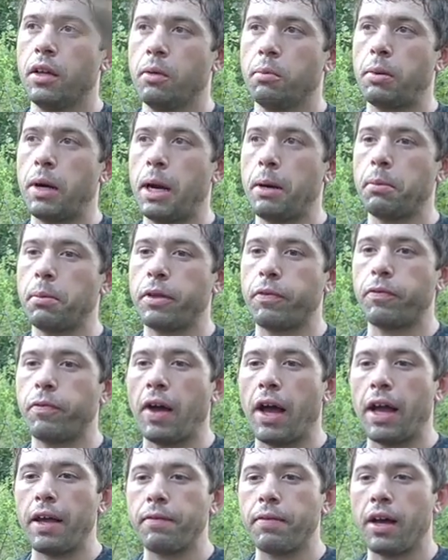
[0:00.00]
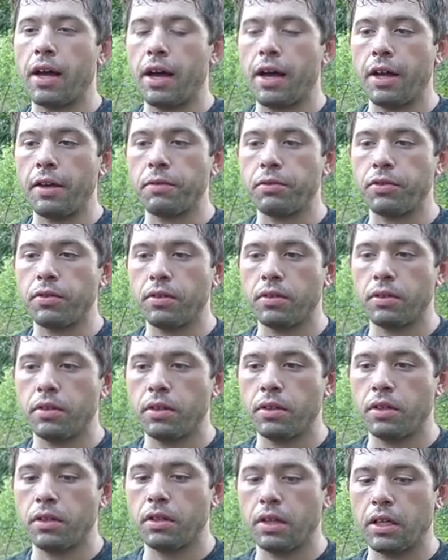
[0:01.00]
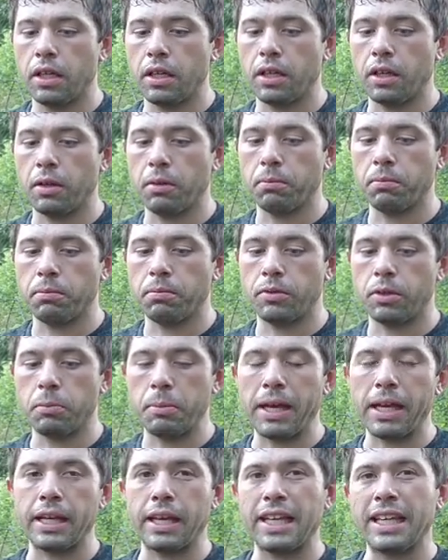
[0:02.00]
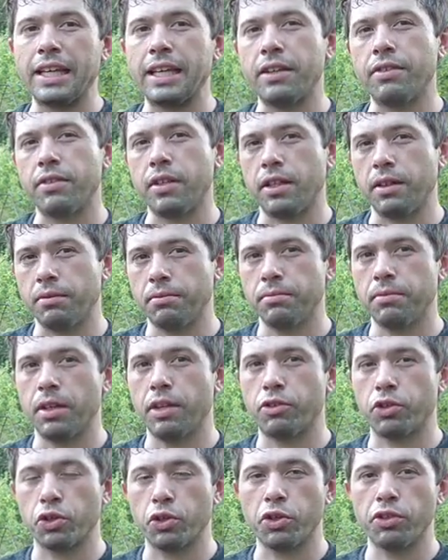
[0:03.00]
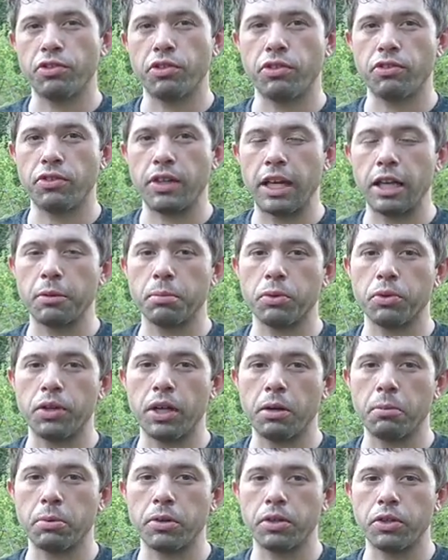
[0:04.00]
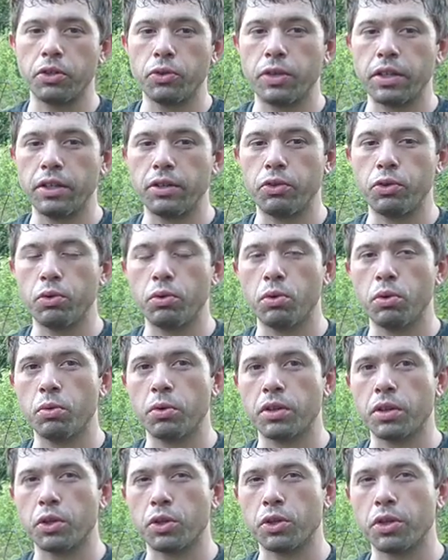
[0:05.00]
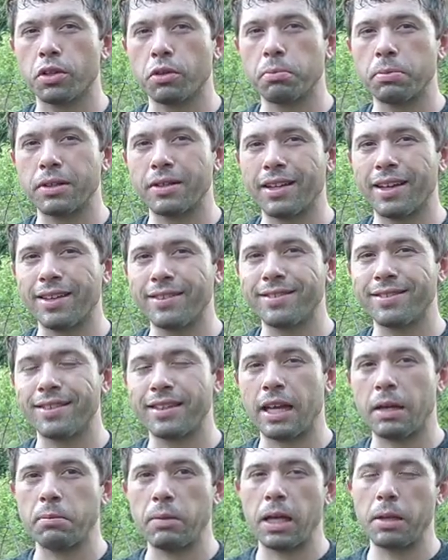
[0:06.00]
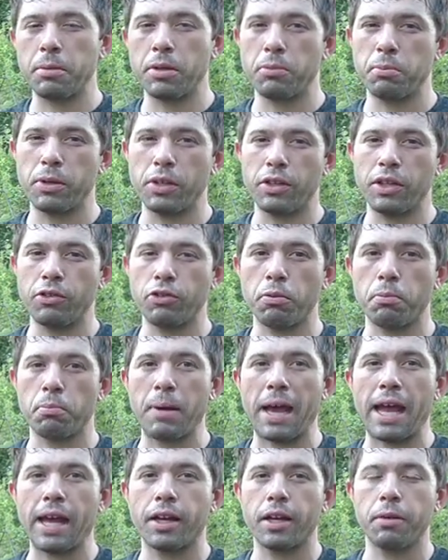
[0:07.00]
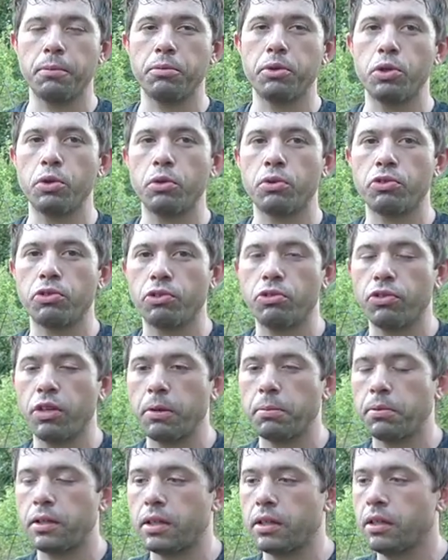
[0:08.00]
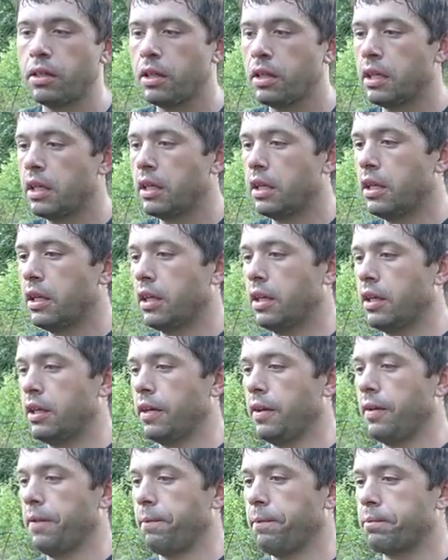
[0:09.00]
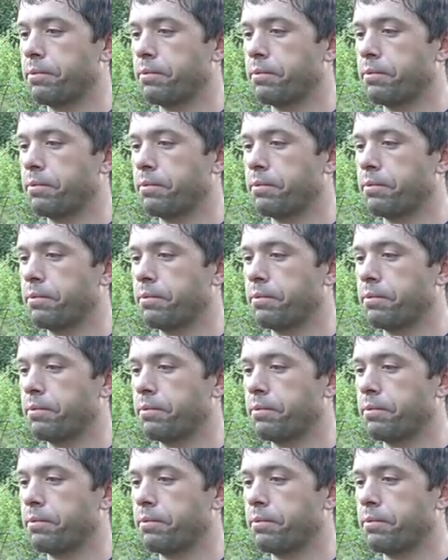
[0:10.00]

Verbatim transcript: probably five hives um, to make it easy is a good sustainable number. You can do it with a little bit less than that maybe, but you need some backup nukes or something. Um,